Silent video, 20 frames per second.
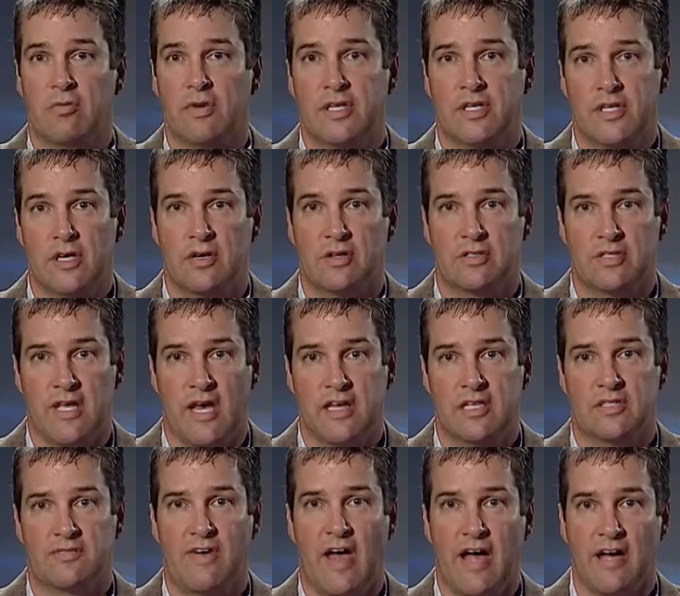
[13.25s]
retail
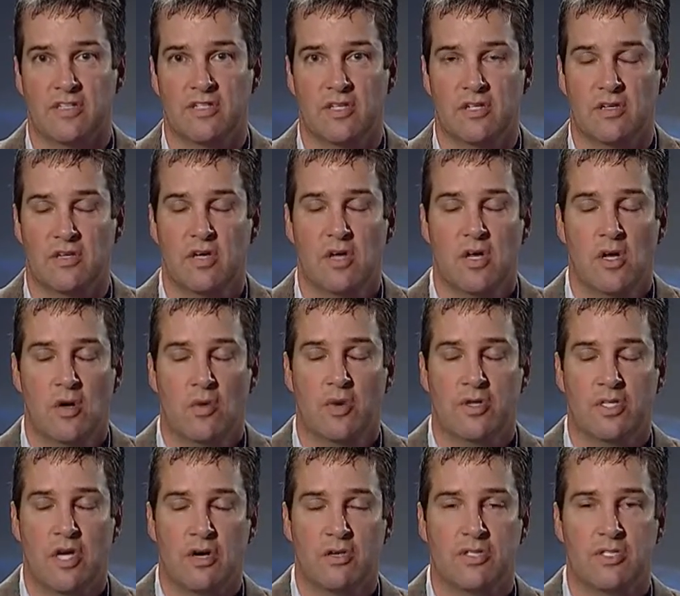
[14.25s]
satisfaction,
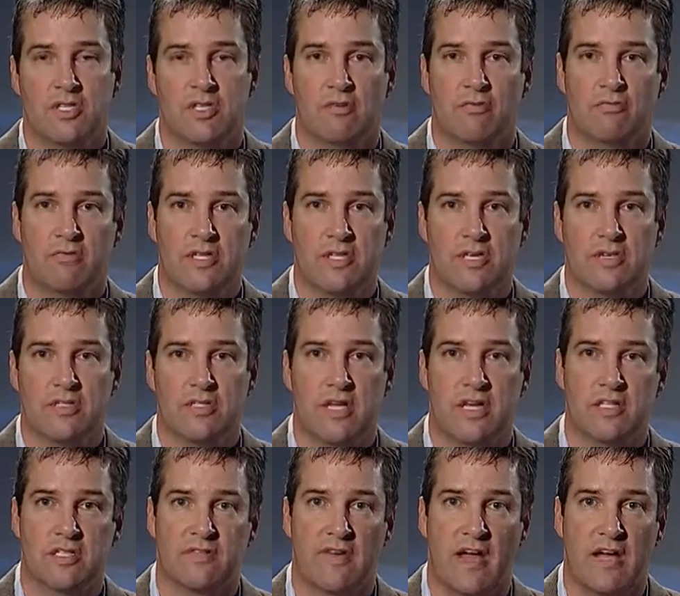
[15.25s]
which our retail
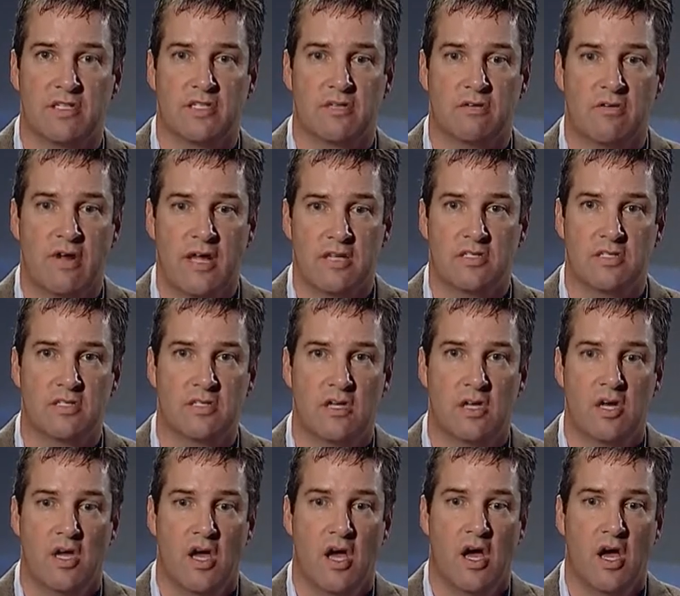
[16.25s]
satisfaction rates,
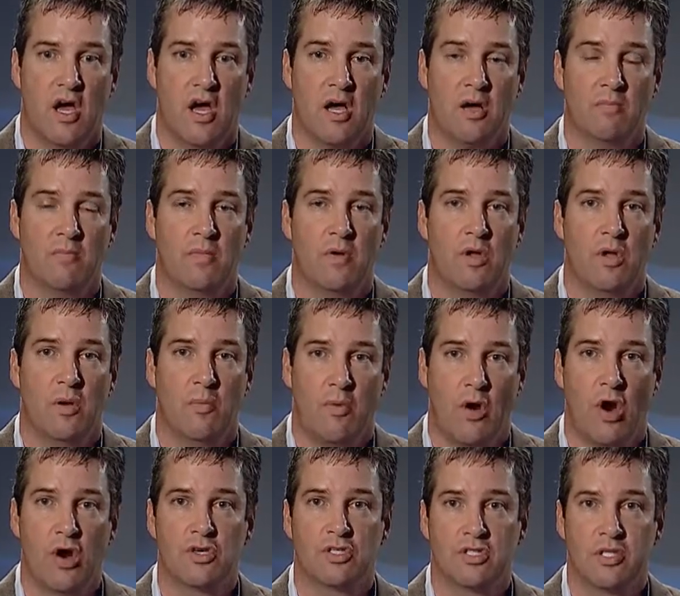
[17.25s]

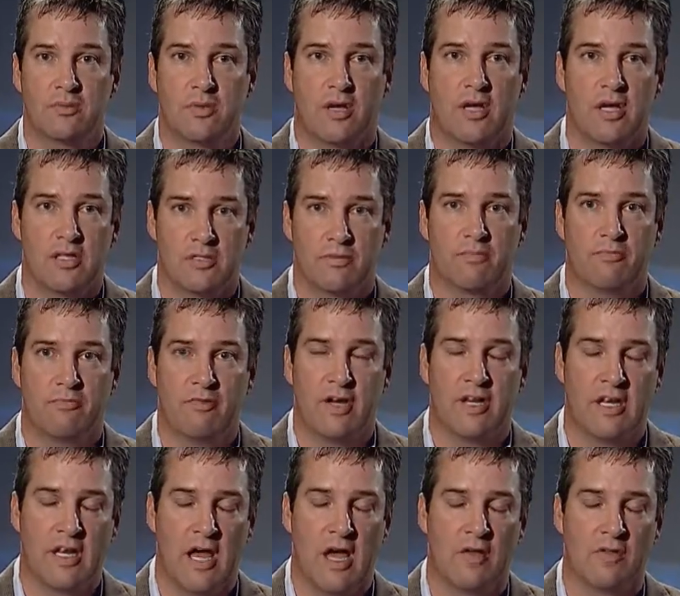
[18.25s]
partially because of Ready
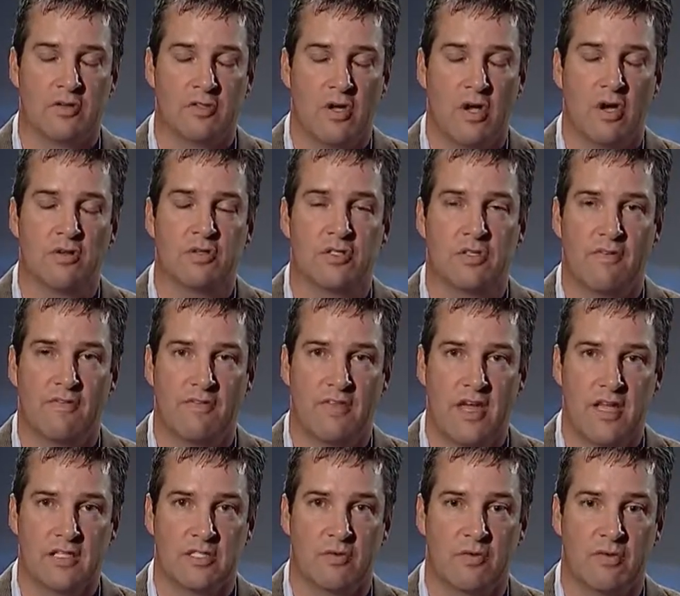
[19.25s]
Now, there's a host of
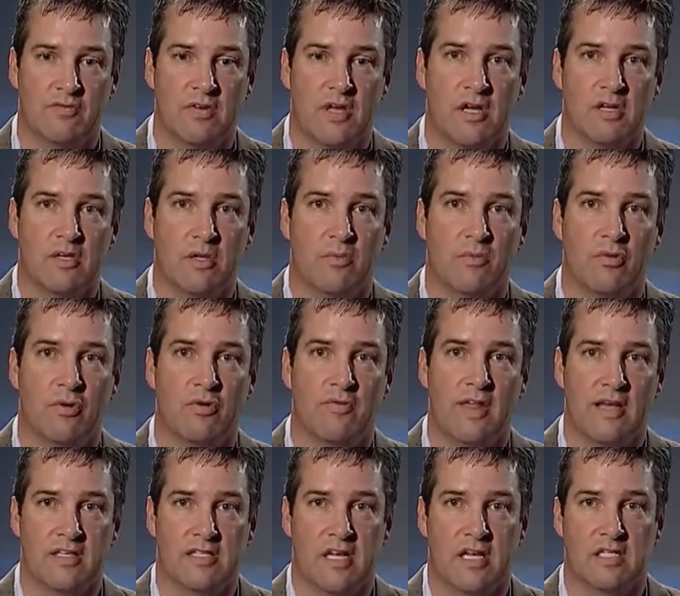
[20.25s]
things that we've done to improve
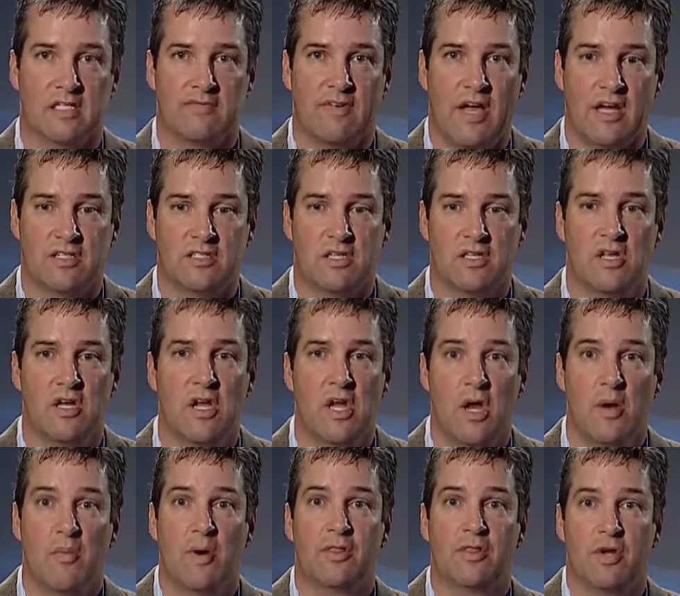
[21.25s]
that satisfaction,
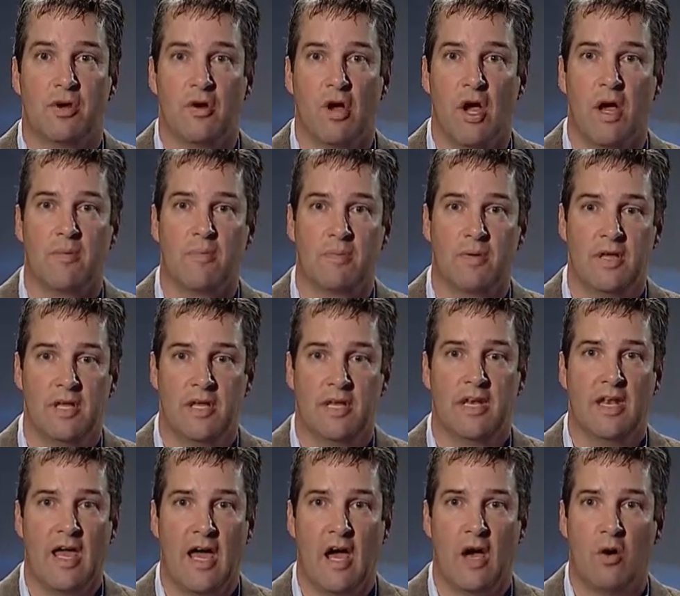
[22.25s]
but they're up
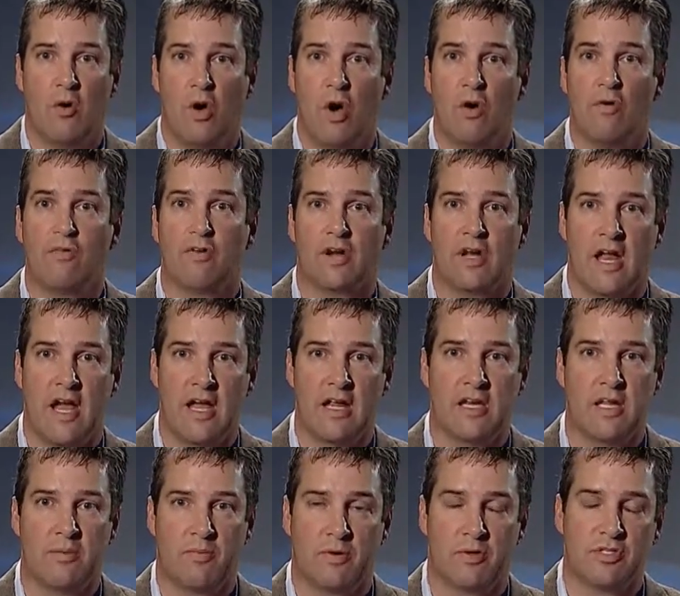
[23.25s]
now over
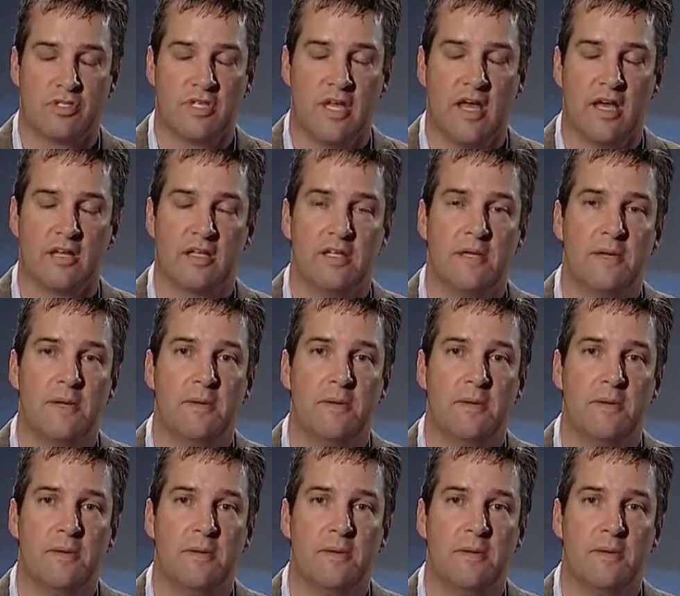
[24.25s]
90%.